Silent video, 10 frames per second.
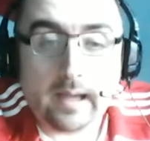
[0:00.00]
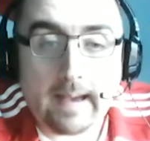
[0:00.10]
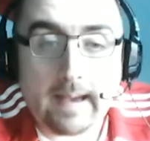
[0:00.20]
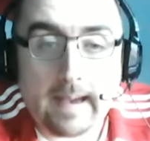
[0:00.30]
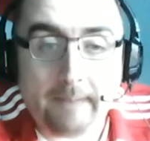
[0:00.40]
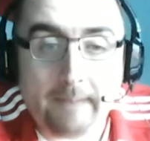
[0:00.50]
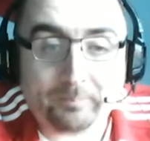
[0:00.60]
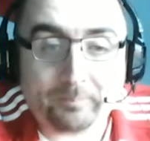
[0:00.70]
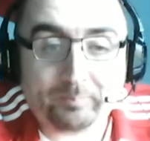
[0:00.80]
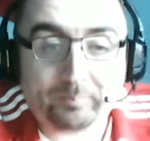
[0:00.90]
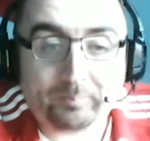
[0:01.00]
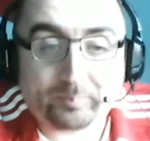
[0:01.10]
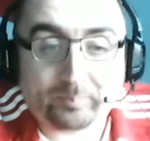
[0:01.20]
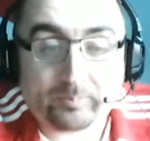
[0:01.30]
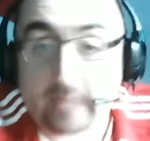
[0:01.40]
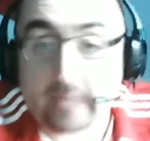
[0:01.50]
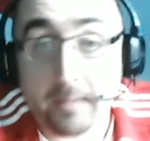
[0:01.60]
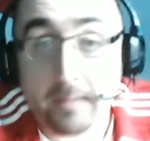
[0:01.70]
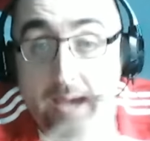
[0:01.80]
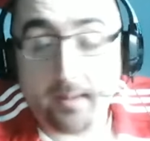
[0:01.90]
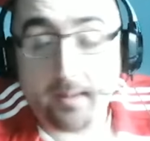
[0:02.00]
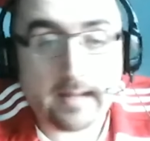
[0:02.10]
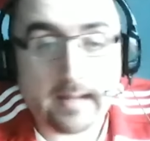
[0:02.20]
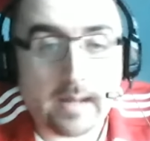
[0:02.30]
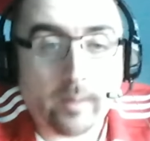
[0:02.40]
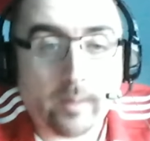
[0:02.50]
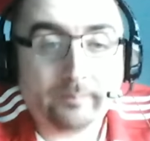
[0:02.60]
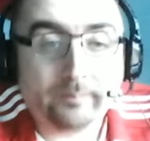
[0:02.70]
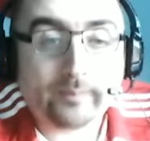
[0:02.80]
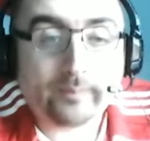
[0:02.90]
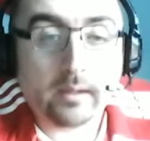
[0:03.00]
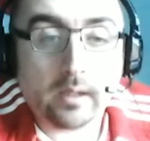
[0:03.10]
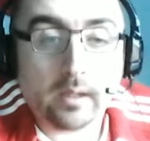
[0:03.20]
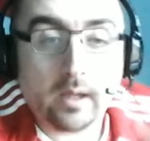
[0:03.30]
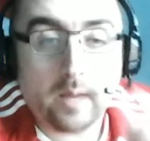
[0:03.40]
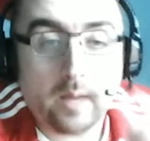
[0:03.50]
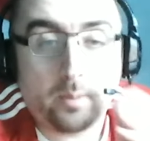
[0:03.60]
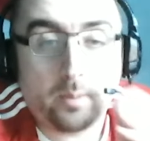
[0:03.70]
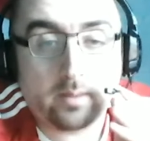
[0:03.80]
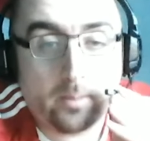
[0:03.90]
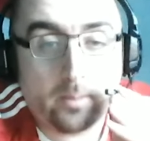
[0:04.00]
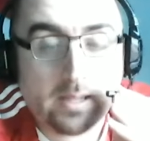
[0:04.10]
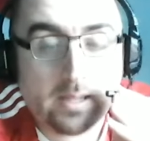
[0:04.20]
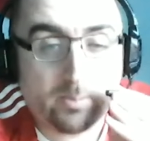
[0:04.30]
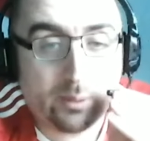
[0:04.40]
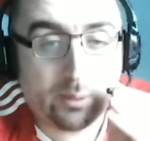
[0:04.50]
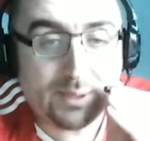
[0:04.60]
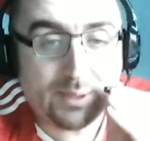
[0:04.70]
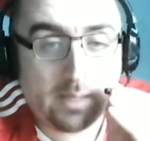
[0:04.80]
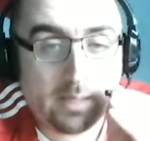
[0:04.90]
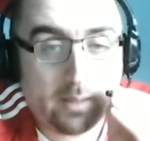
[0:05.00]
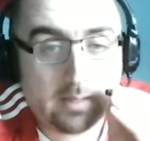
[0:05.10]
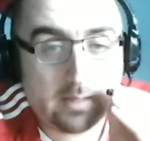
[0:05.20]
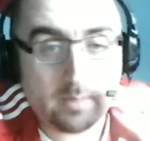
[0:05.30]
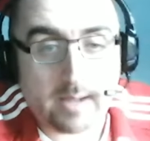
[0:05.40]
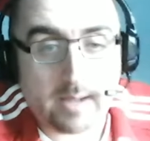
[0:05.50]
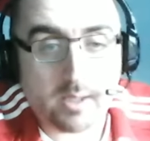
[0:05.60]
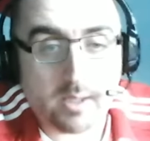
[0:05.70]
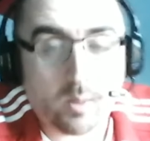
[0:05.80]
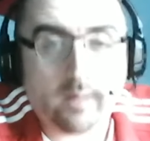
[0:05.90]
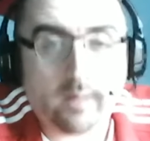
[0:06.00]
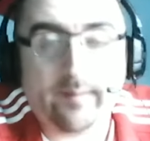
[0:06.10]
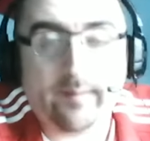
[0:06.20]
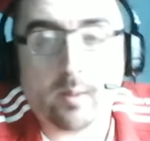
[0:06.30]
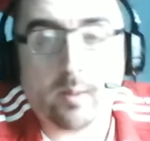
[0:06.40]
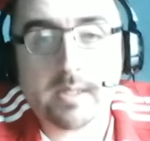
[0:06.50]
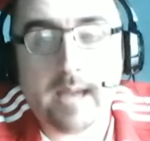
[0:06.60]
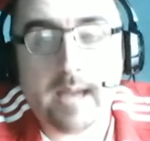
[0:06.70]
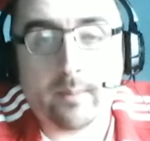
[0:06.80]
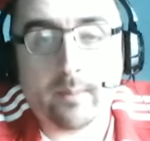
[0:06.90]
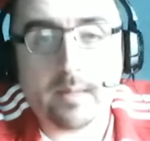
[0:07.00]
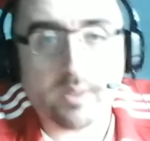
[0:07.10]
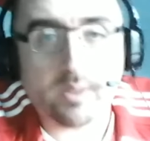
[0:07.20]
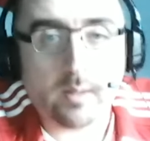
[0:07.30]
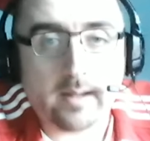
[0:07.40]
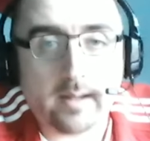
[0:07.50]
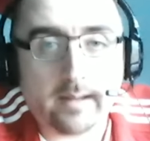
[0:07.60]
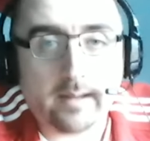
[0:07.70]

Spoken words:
In my opinion, anyway. But the biggest bullshit about this match is, what the fuck was Tyler Breeze doing in there?